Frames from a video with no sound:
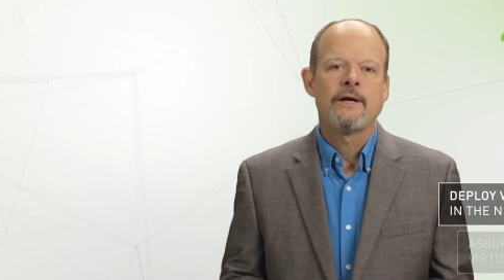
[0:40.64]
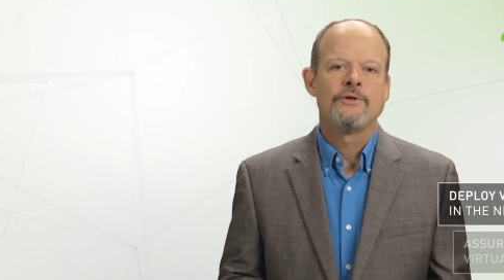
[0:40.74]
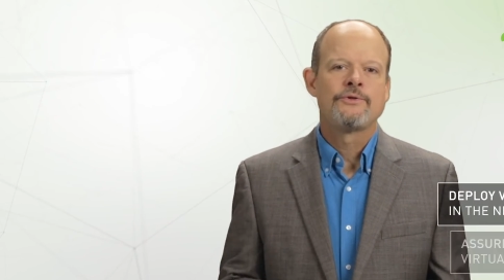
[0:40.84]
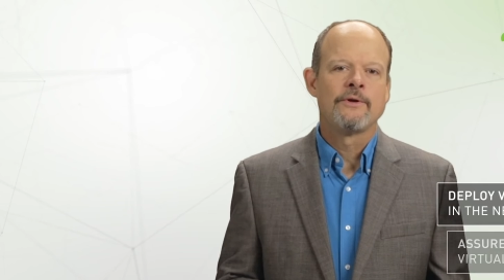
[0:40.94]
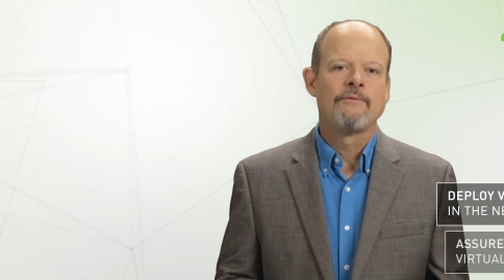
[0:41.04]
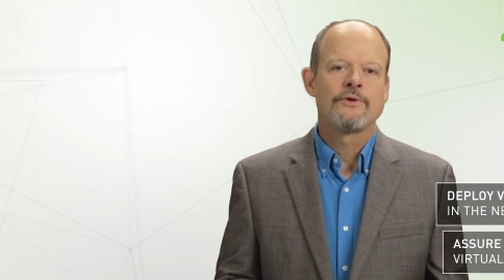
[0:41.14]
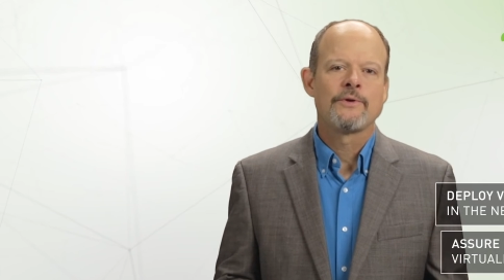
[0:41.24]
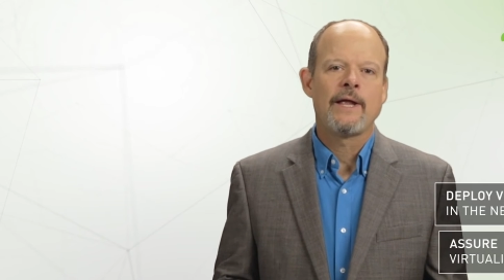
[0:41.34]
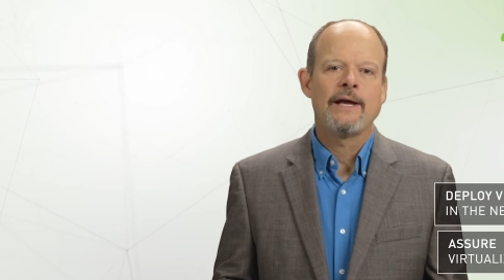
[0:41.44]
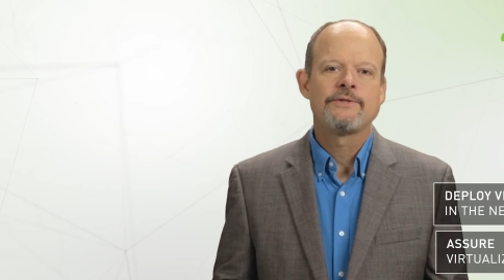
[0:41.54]
assure
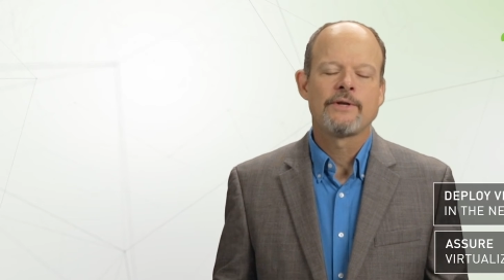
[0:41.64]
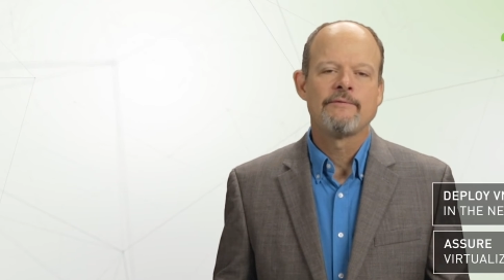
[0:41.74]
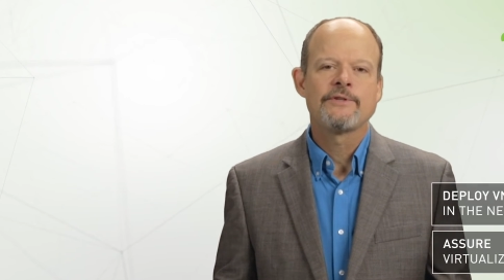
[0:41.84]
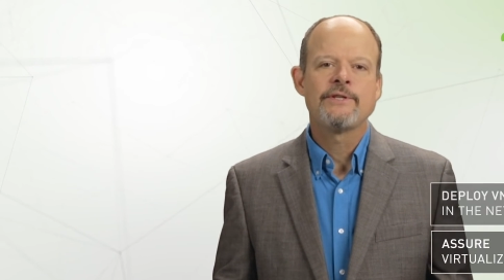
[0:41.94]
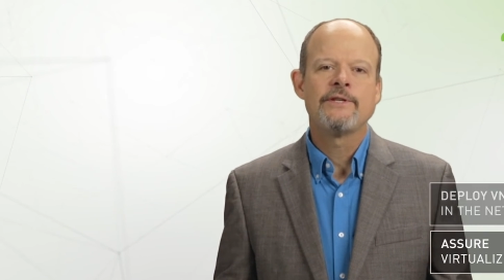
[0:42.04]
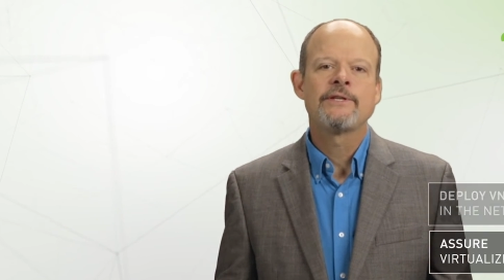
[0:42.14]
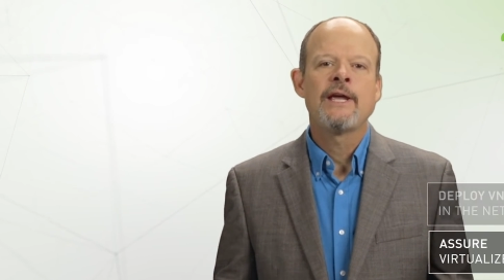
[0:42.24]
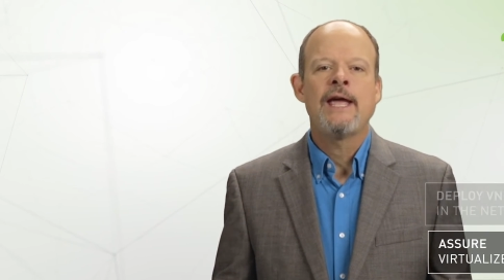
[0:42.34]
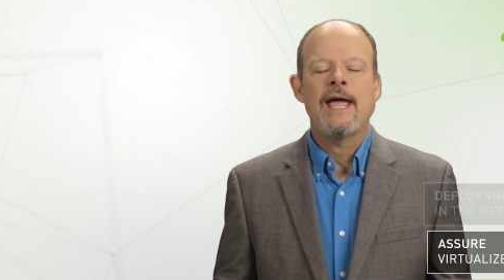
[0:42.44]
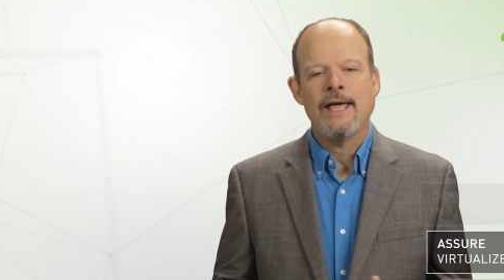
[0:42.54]
virtualized services,
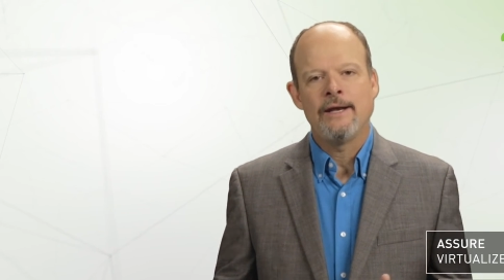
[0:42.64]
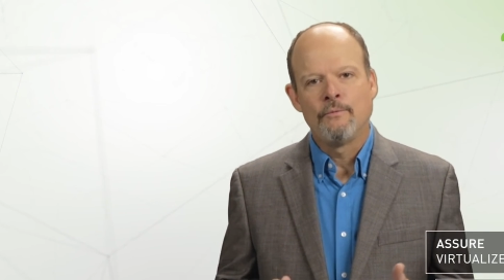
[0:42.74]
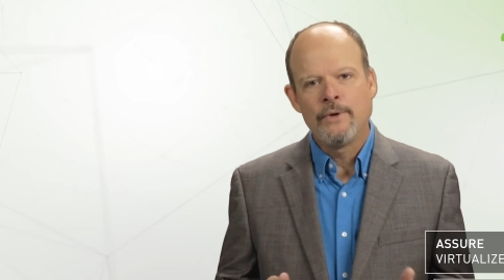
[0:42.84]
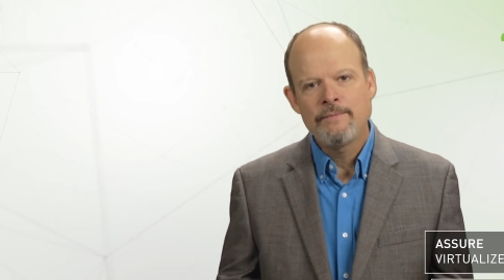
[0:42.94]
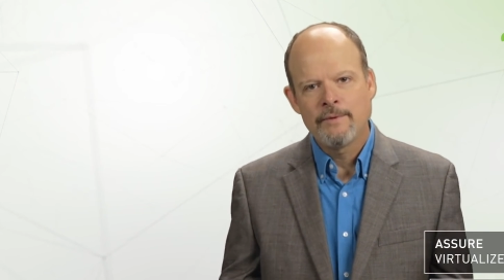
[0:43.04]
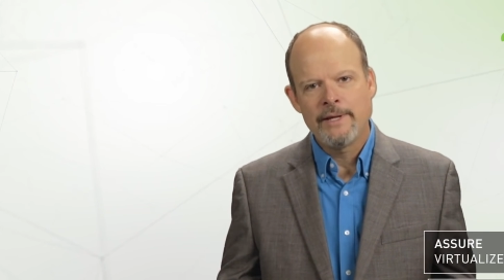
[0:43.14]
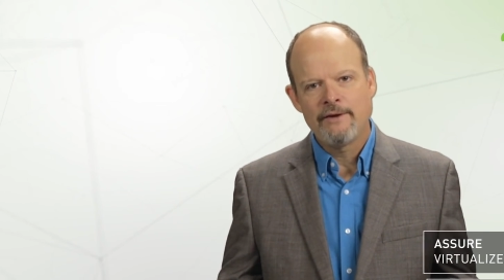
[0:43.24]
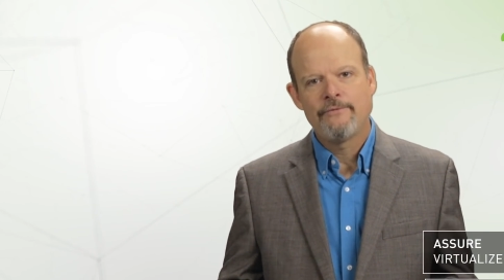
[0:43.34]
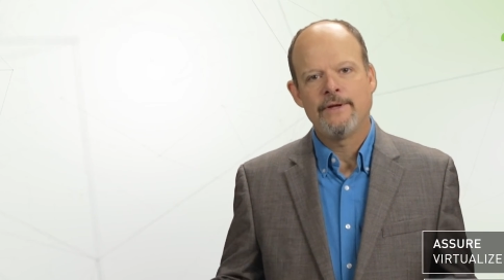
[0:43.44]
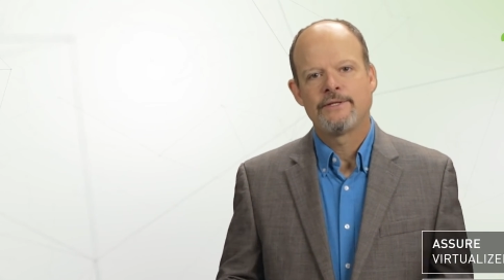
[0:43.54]
and reap the
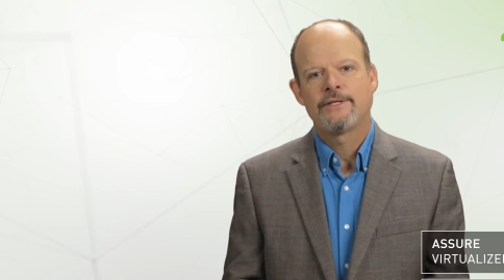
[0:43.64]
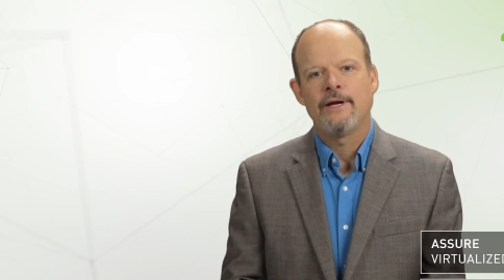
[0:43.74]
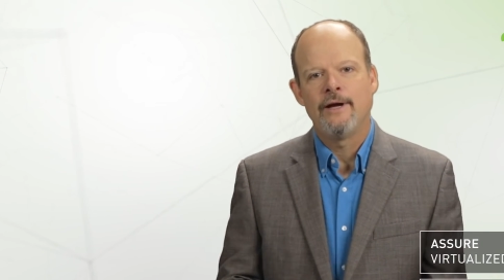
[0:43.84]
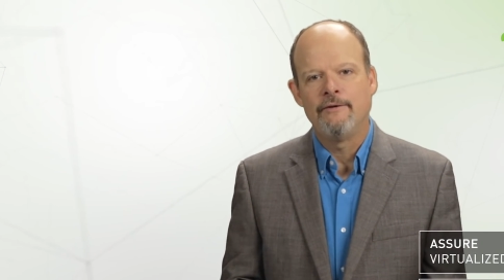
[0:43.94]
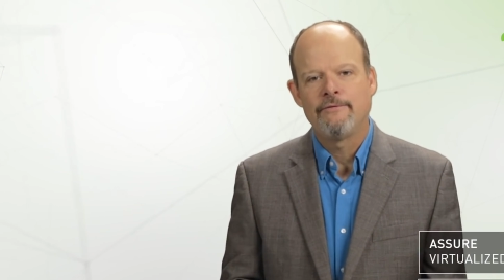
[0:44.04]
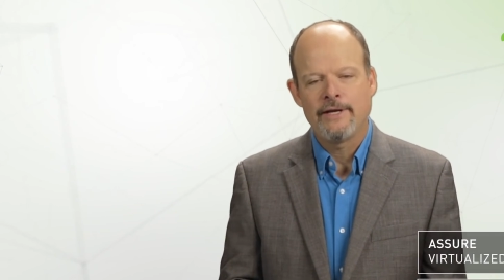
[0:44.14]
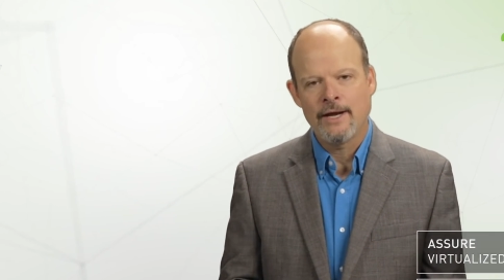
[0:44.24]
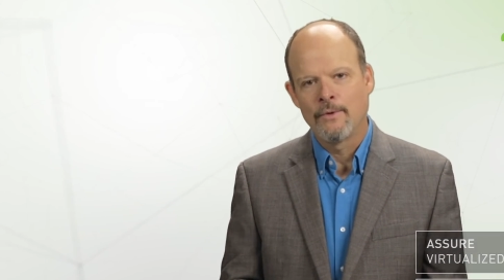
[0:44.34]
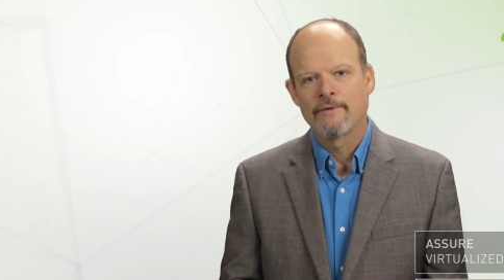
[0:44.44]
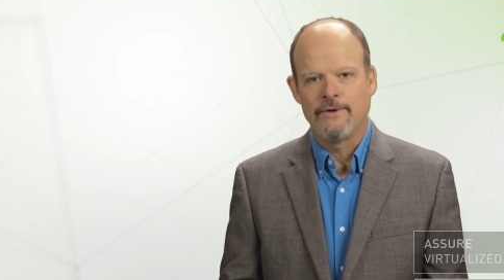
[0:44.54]
benefits of
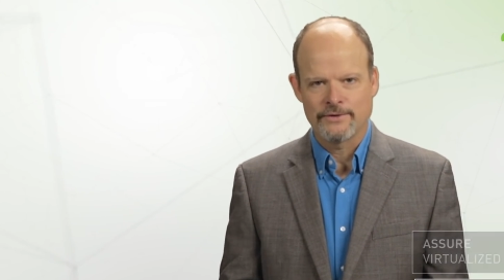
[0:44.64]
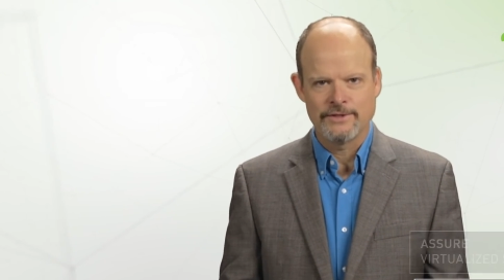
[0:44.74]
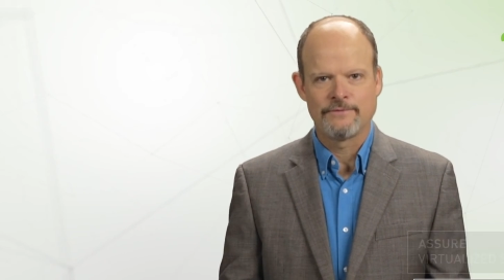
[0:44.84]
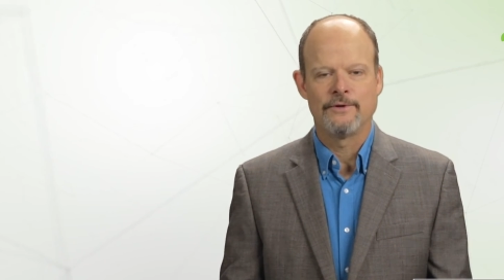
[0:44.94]
network functions